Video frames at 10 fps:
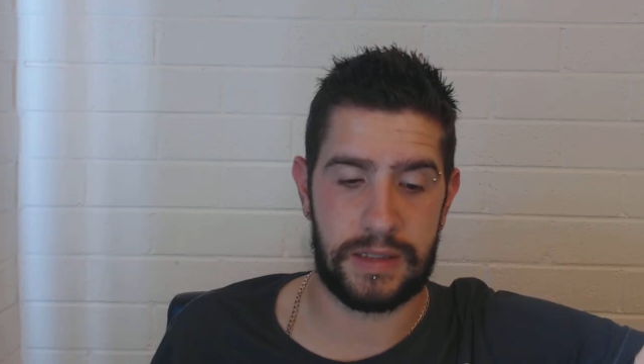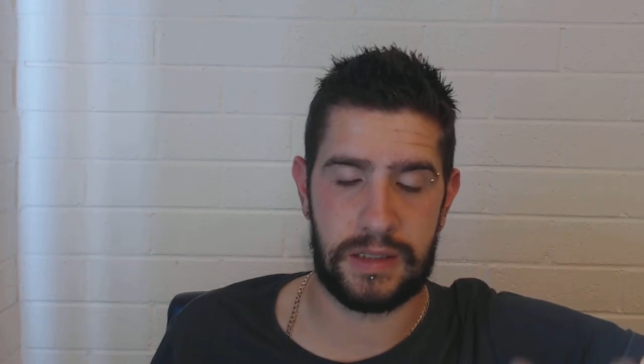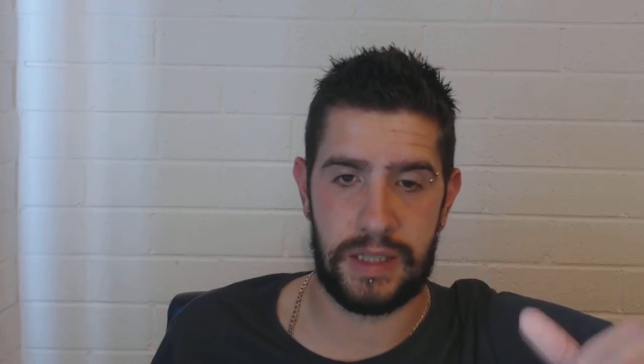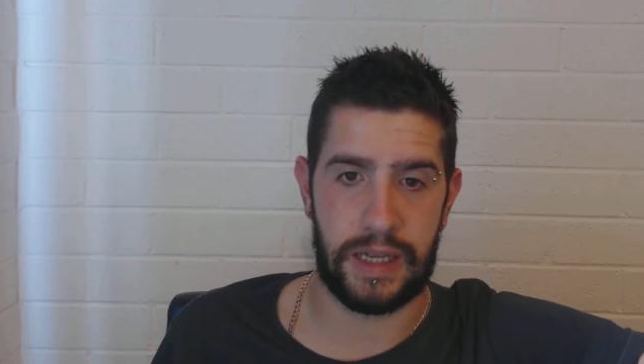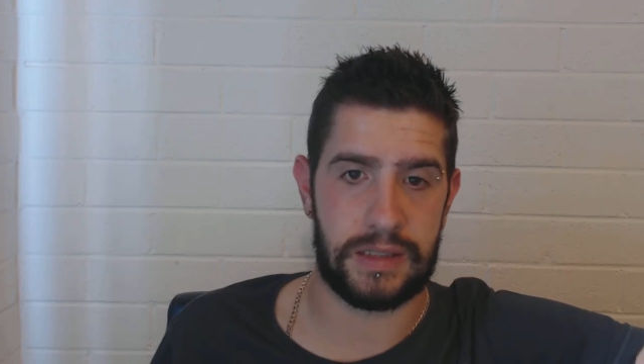
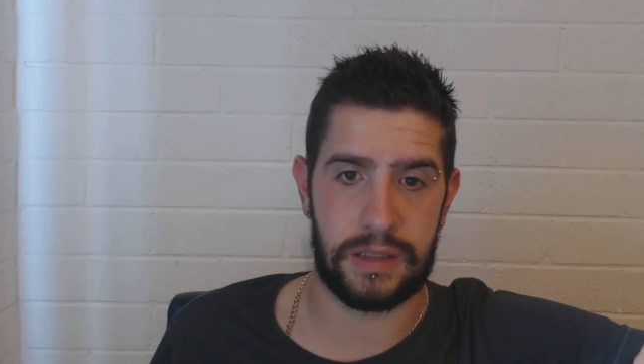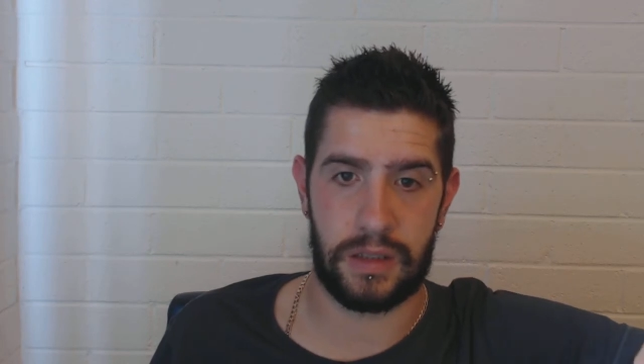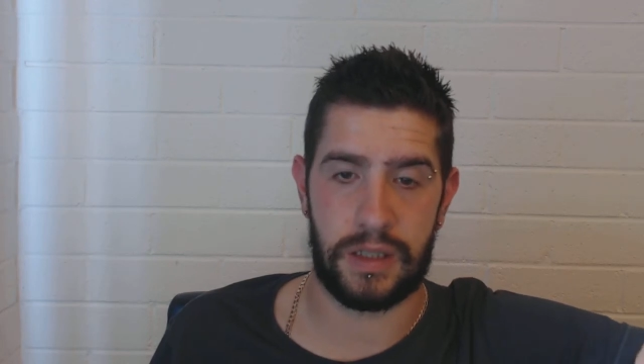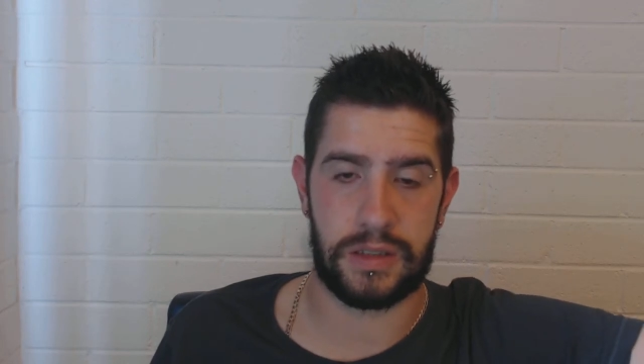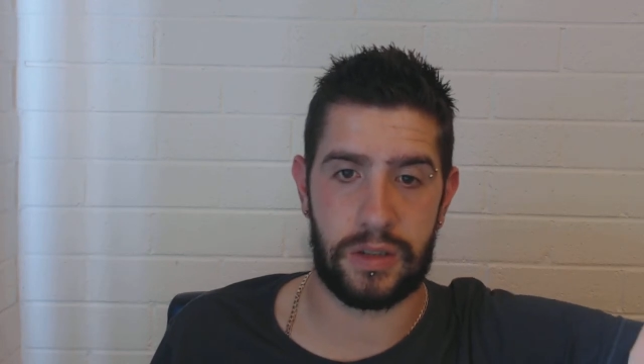It's yeah, it's a
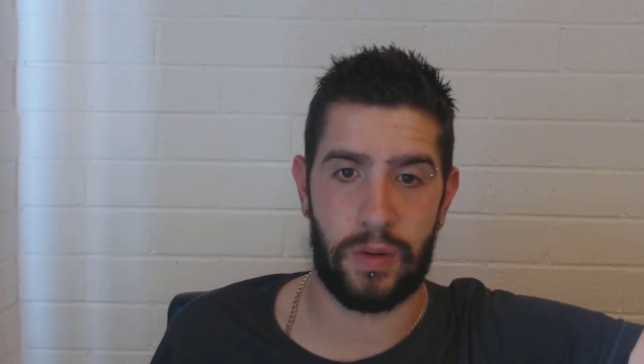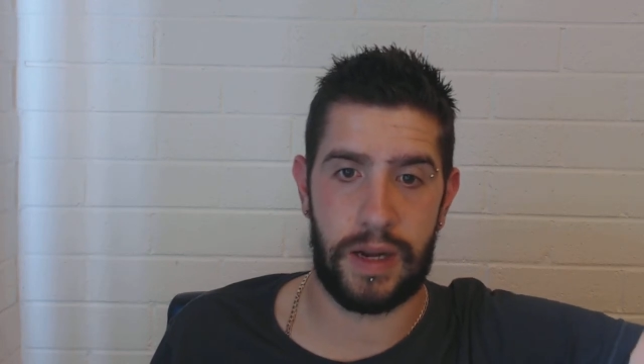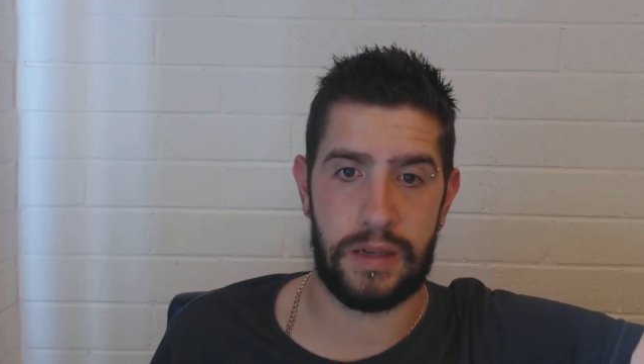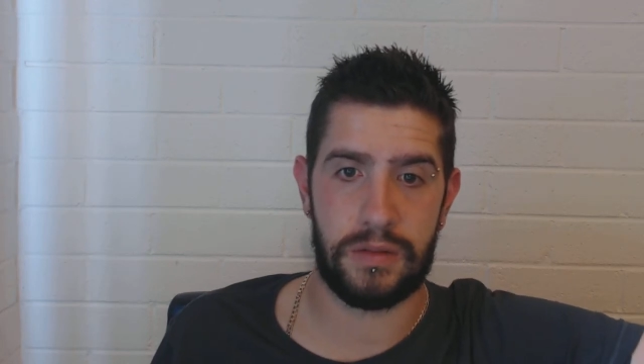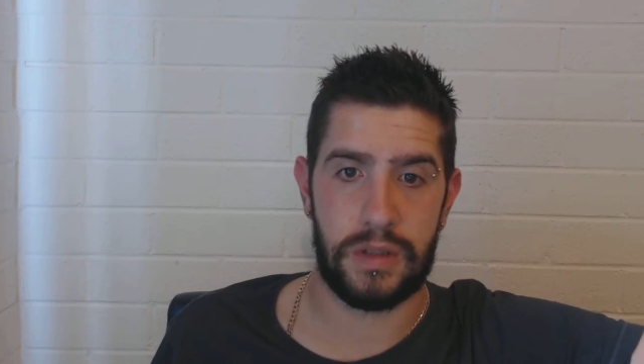it's a
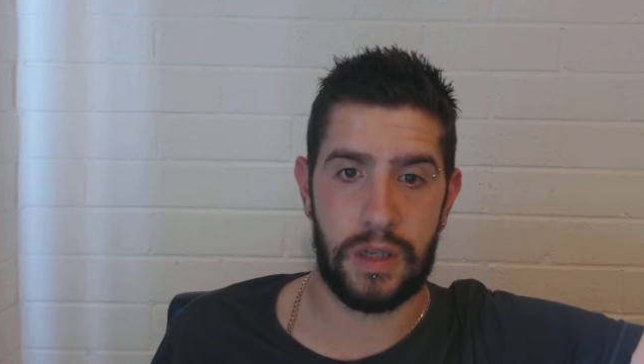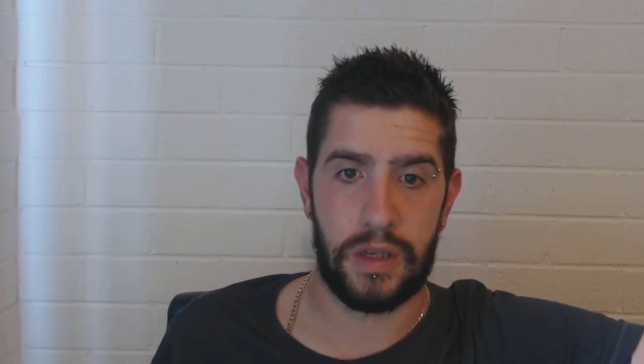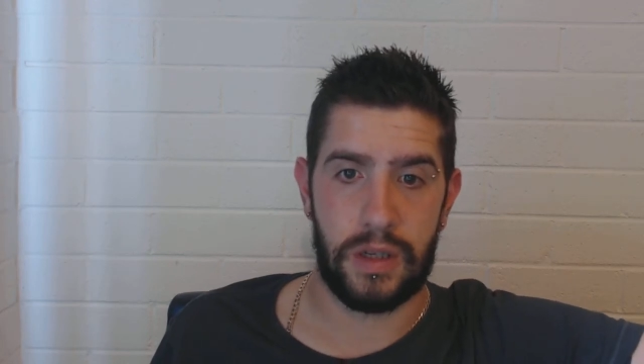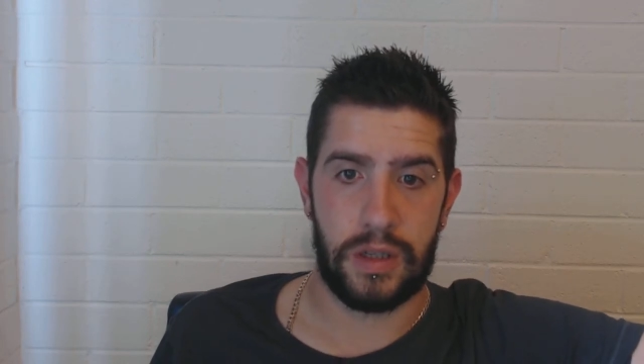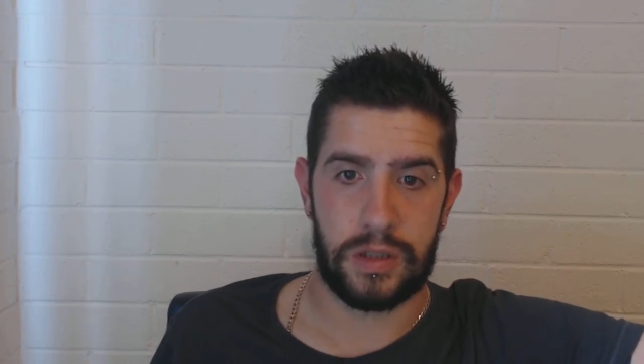great
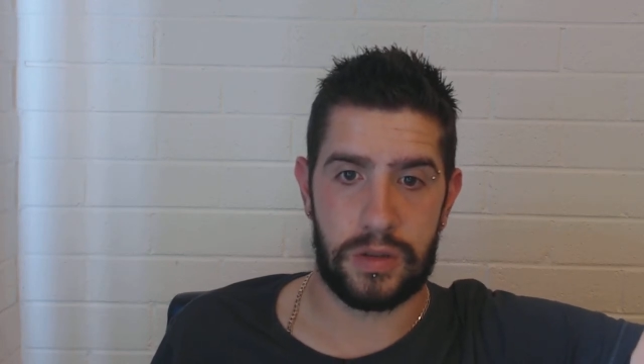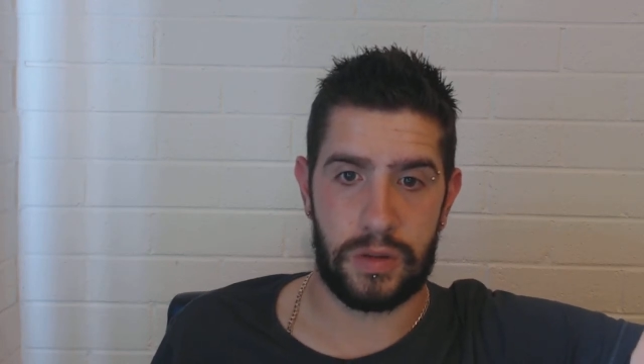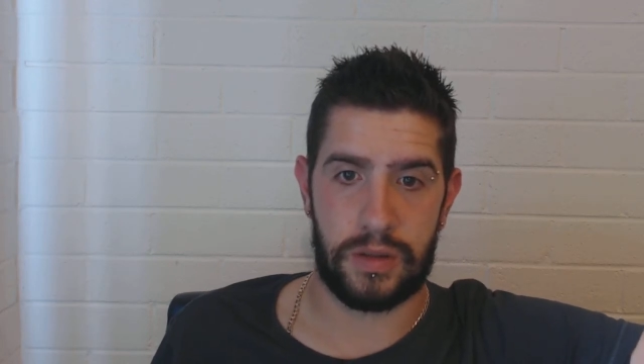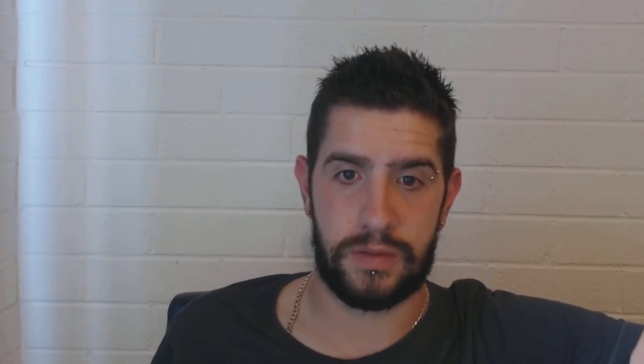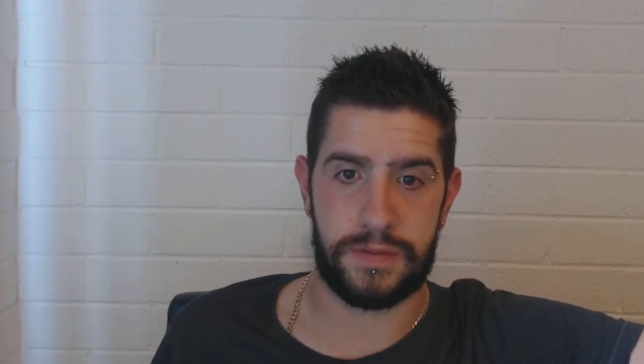
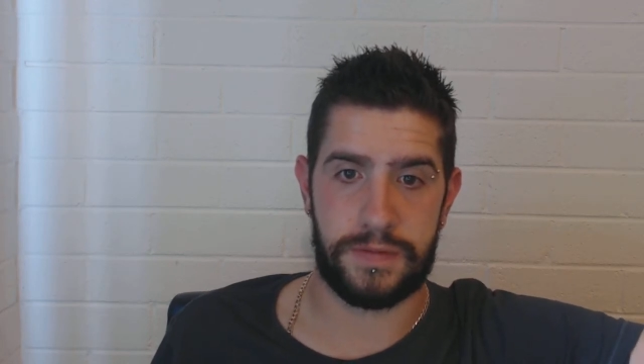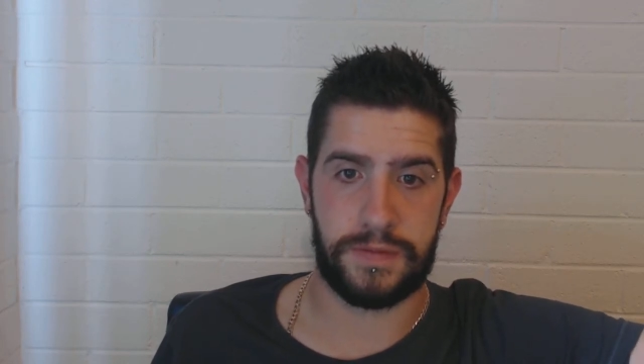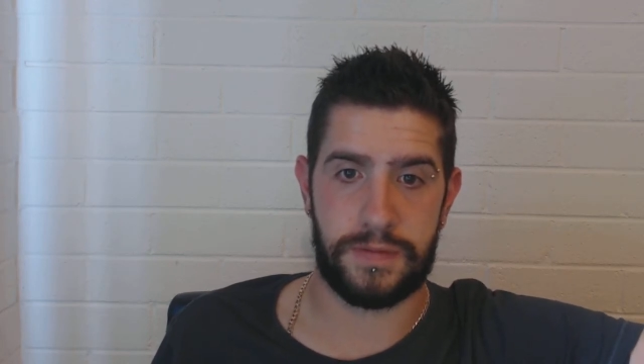sort of.